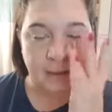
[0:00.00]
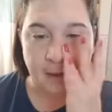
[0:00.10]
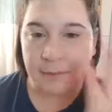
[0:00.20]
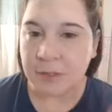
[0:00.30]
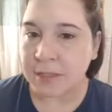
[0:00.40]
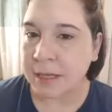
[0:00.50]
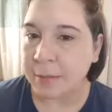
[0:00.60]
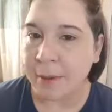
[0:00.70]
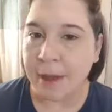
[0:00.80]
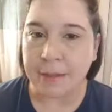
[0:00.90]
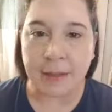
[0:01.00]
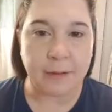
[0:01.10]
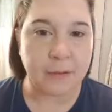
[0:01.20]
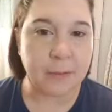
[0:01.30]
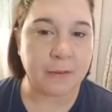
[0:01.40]
I'm just kind of patting that in
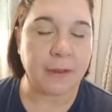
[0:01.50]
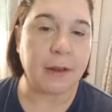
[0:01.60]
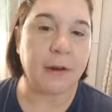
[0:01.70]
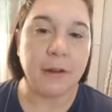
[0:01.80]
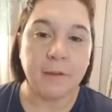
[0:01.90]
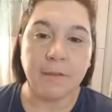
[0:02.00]
with my finger.